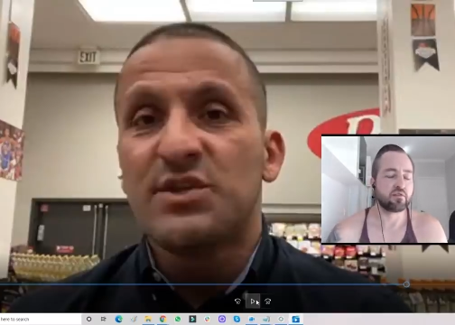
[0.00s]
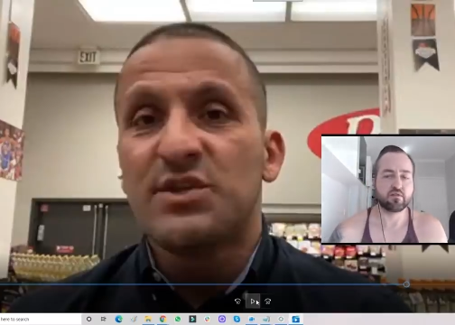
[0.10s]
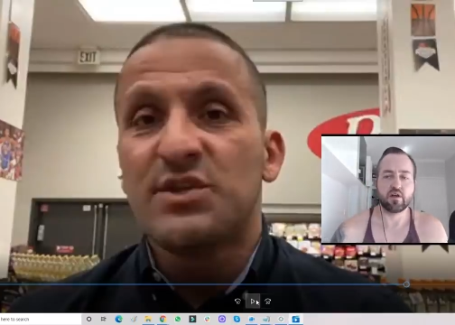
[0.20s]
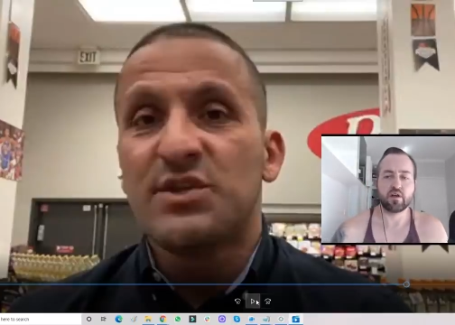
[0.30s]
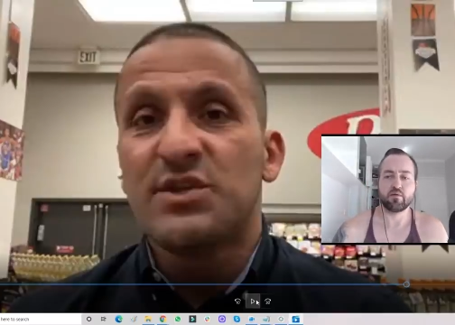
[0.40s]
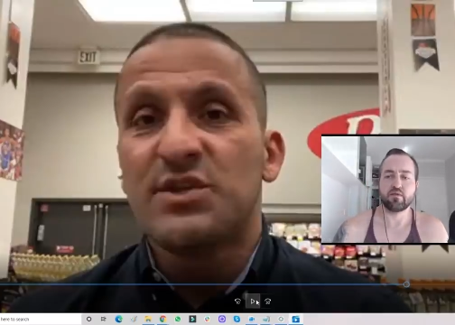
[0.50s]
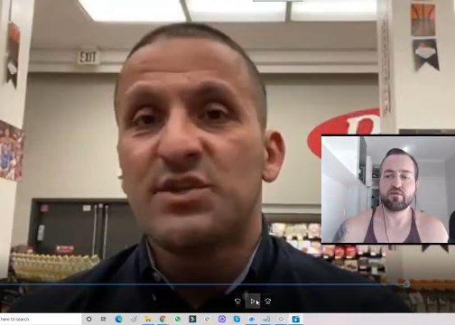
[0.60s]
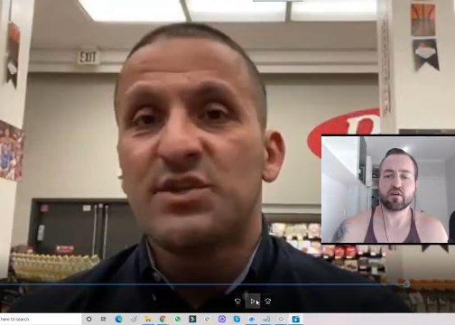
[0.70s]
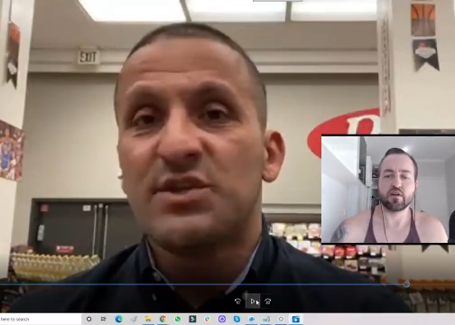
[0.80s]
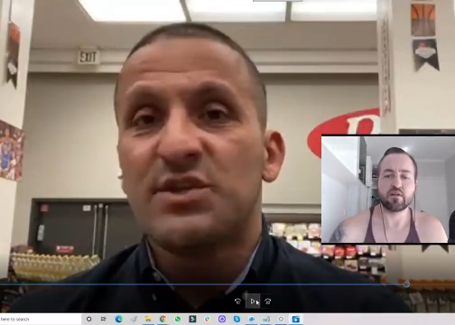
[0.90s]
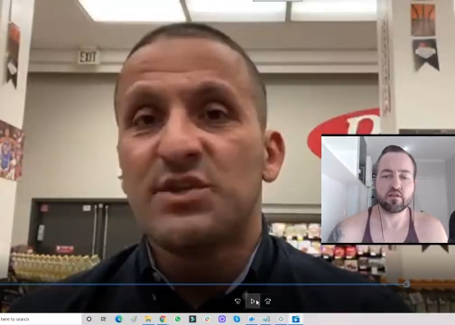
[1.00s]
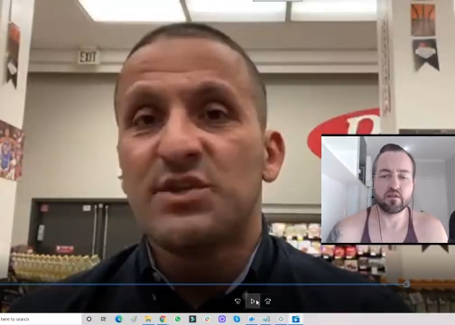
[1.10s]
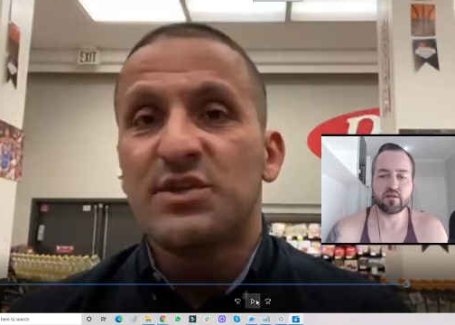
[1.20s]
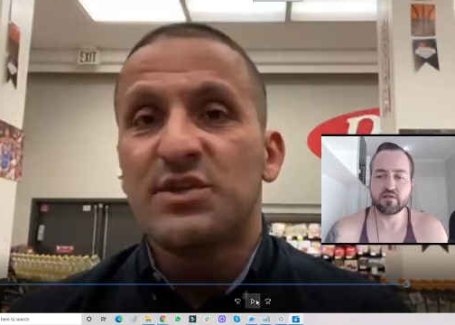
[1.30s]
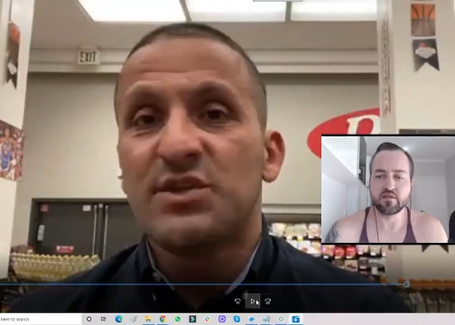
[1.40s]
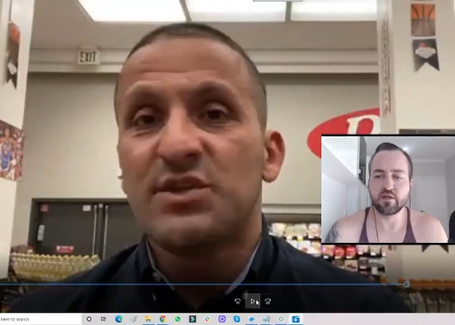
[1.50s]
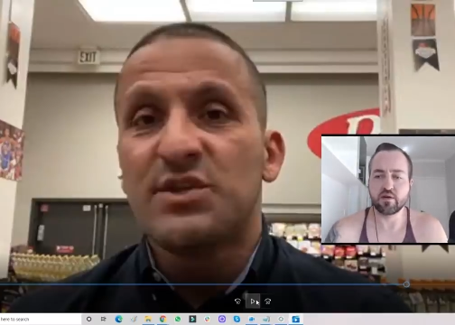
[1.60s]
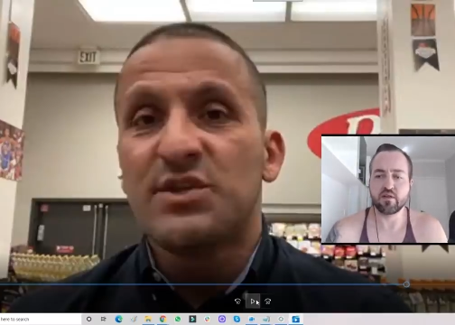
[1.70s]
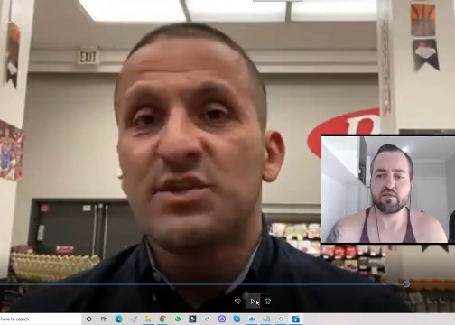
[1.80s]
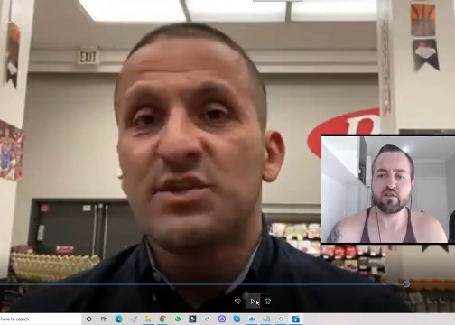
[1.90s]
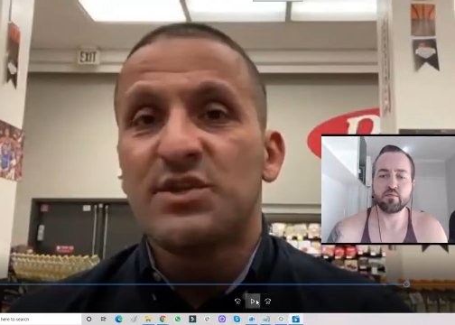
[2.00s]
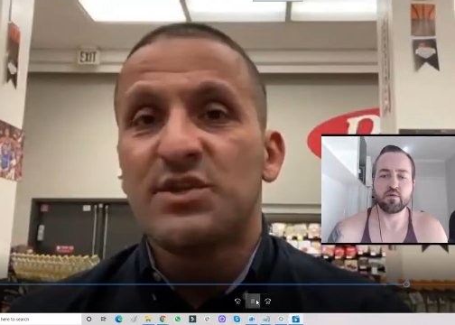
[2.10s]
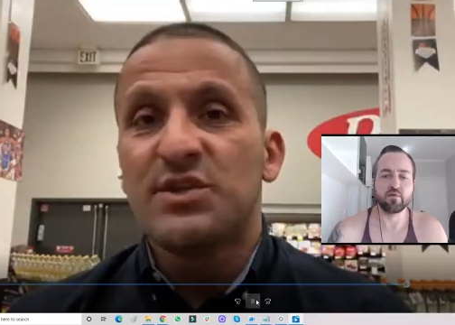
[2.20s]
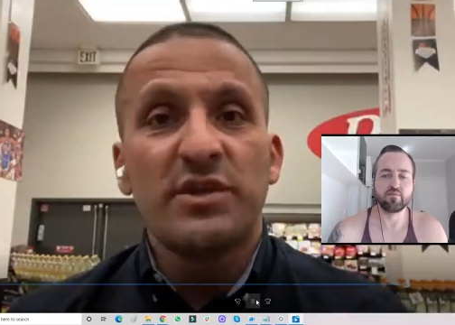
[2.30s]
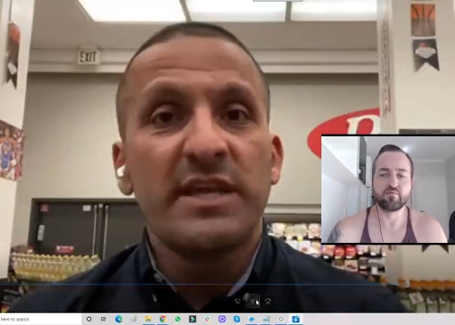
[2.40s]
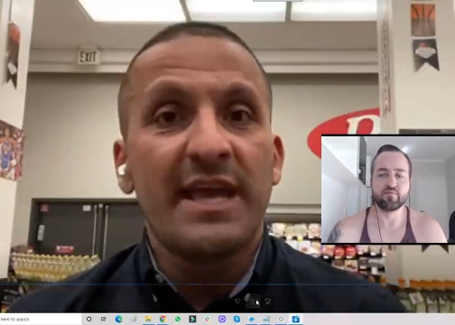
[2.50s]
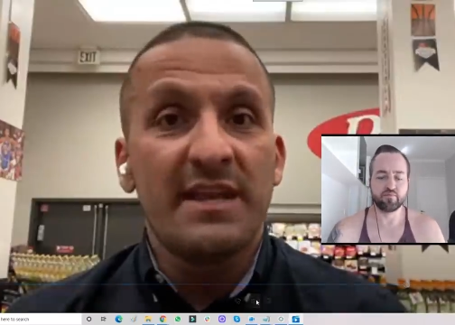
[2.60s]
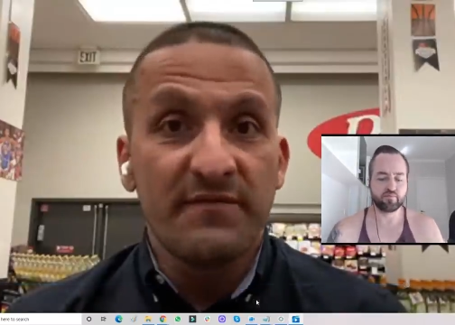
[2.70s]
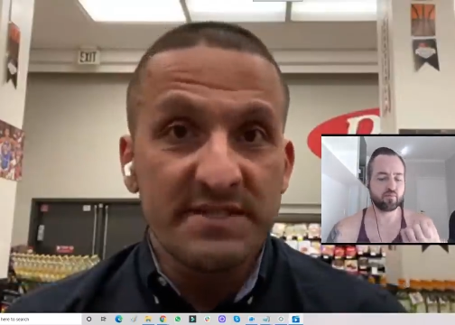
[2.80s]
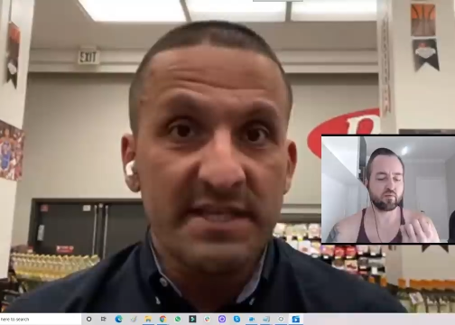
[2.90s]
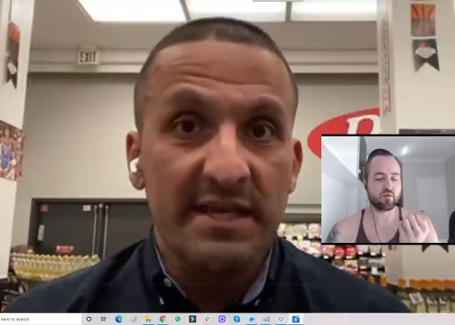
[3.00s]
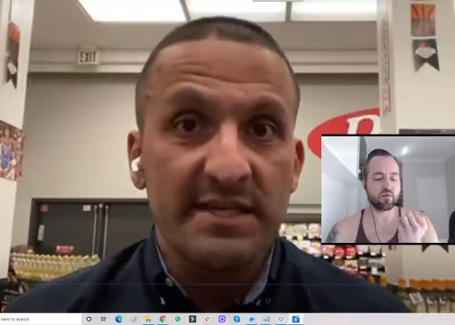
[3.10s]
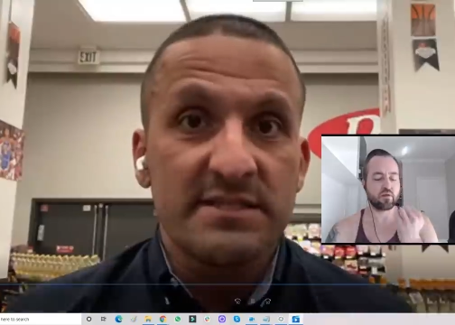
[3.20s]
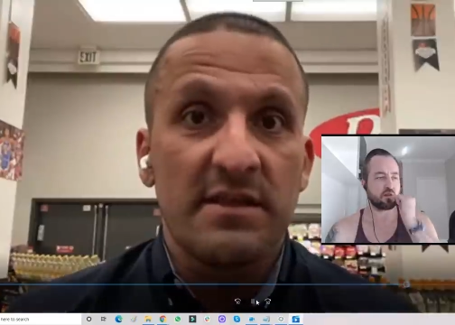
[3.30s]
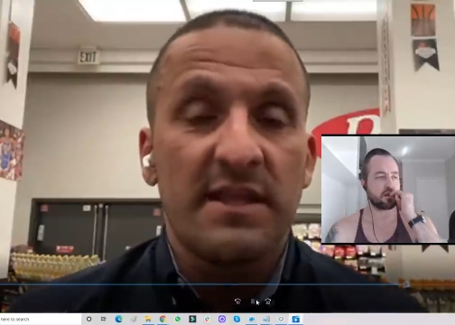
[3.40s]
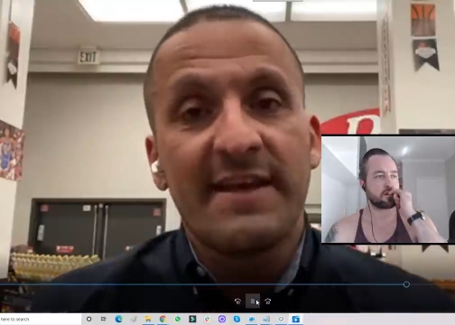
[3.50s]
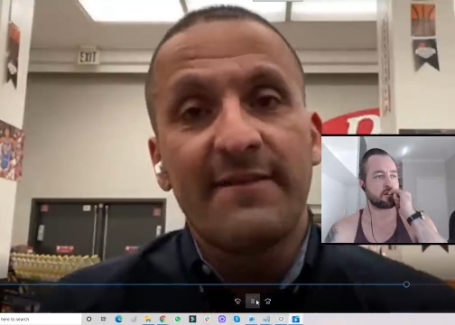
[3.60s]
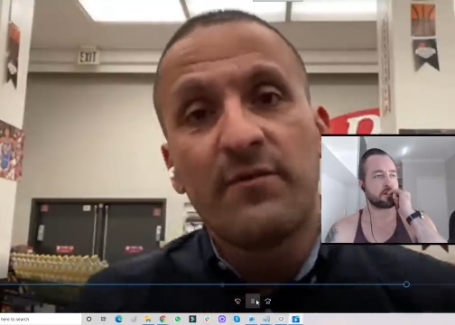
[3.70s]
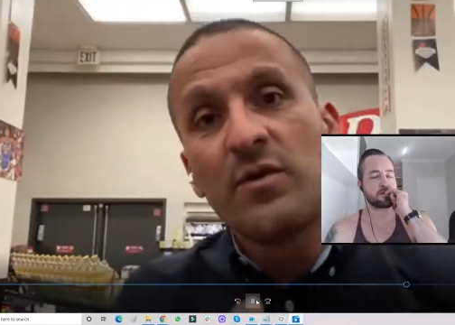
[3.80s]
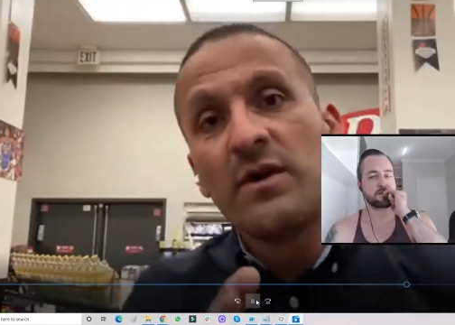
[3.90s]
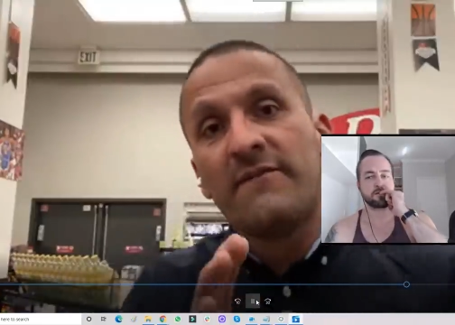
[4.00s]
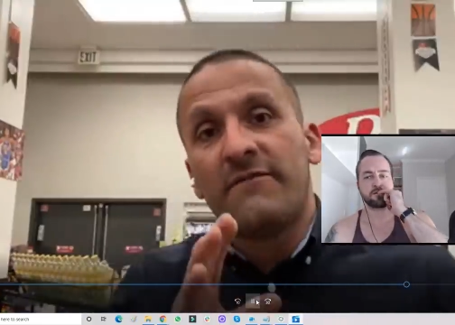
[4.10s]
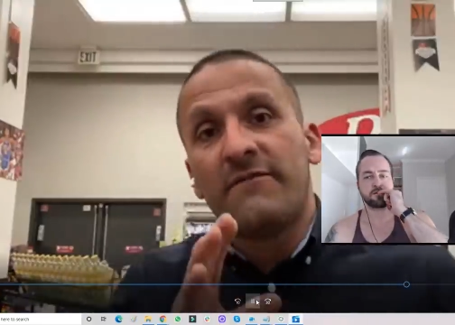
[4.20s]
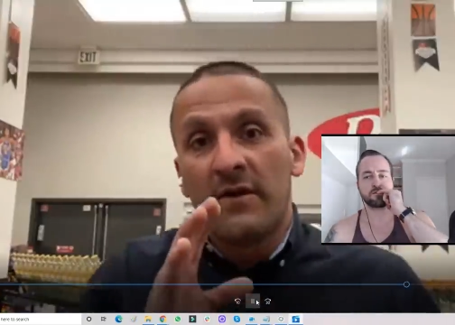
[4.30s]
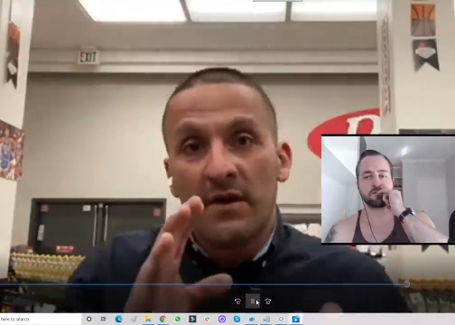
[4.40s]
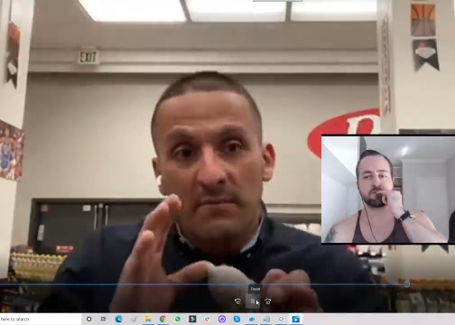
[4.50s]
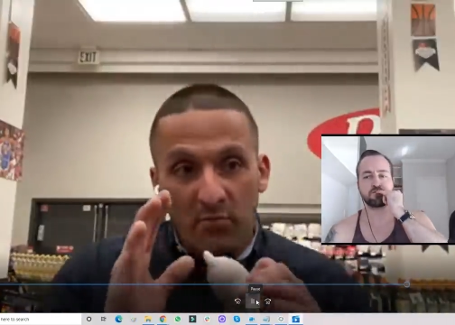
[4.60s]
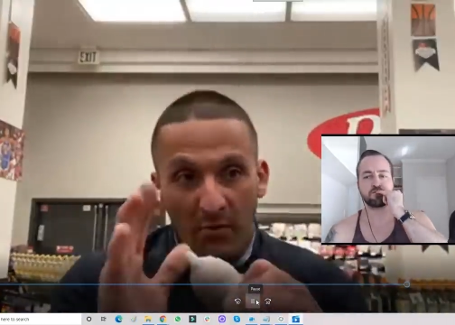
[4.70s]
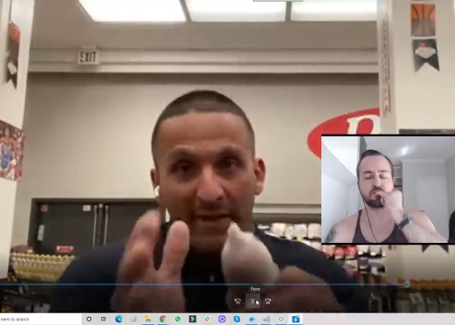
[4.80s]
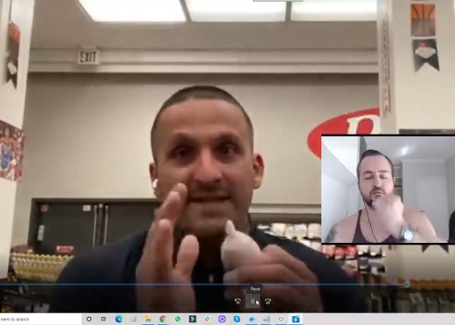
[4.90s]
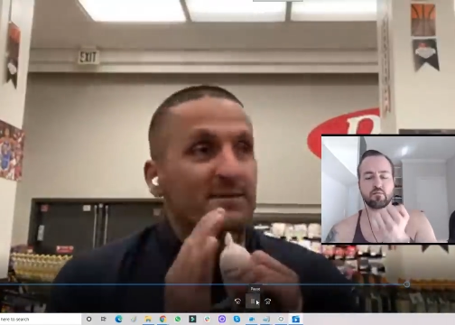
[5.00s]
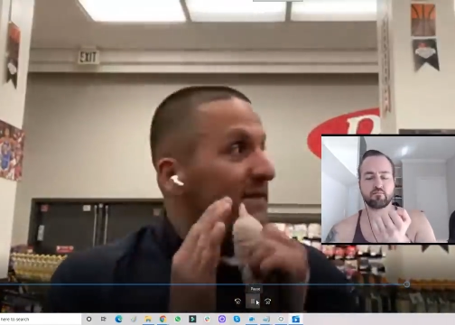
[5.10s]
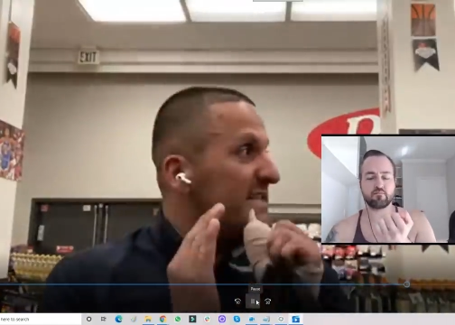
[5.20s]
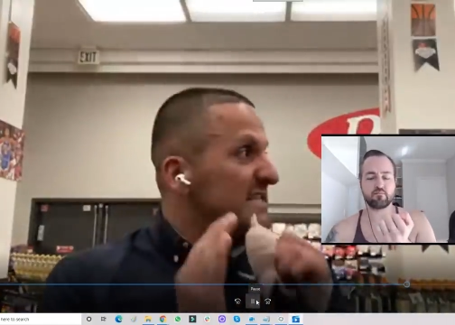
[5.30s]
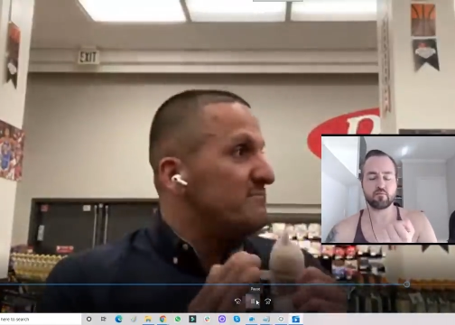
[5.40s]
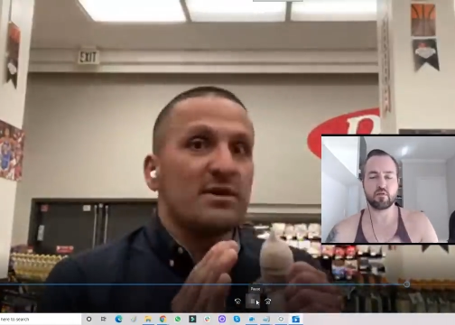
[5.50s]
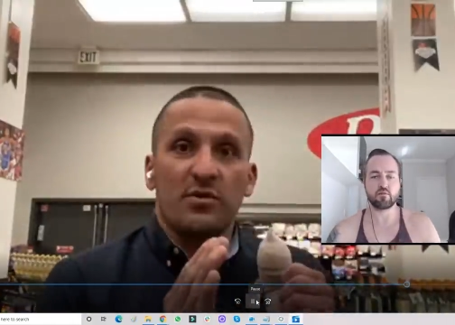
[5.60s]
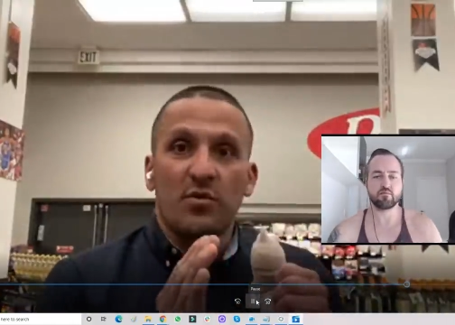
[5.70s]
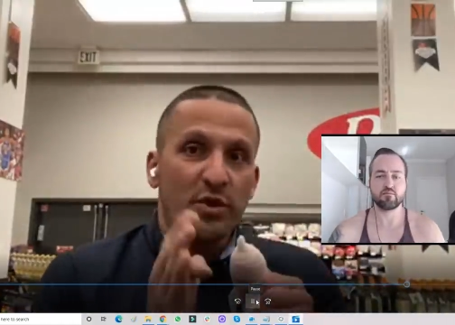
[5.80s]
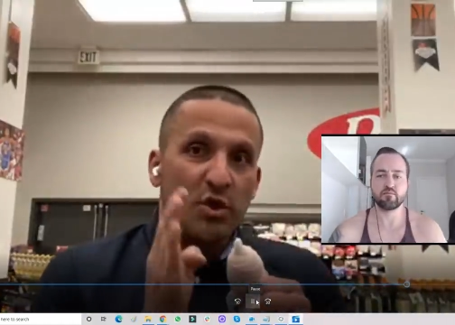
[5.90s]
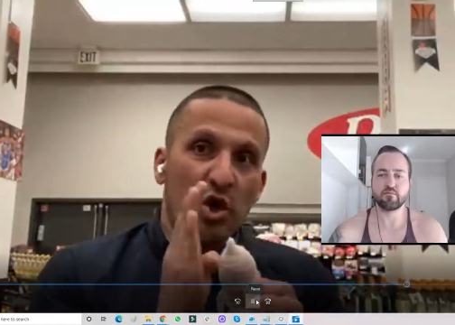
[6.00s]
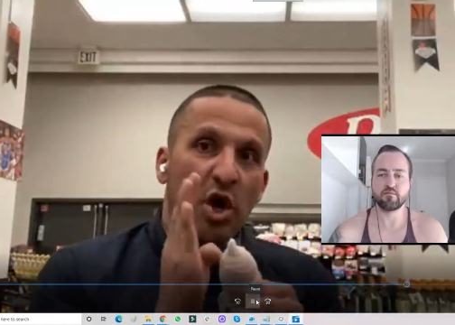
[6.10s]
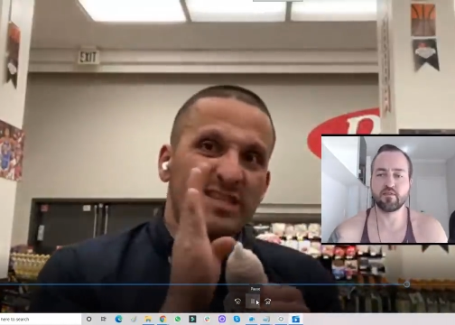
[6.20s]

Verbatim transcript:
Speaker 1: Okay, well I fucking secretly film you. Sincerely,
Speaker 2: can emphasize the level of momentum that is built when you're